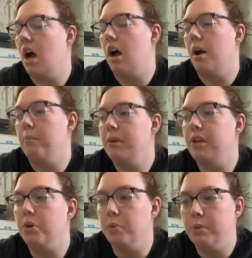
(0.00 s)
um,
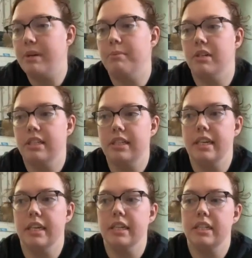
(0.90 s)
you will be able to
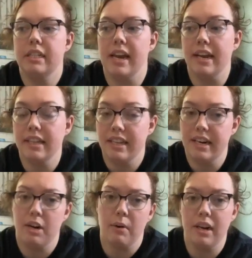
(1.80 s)
see it and the
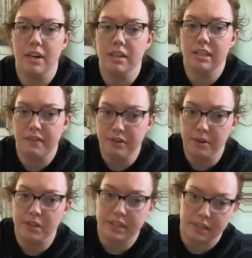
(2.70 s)
narrators if you
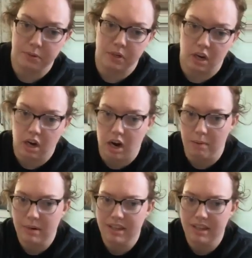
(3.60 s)
go to tantor.com.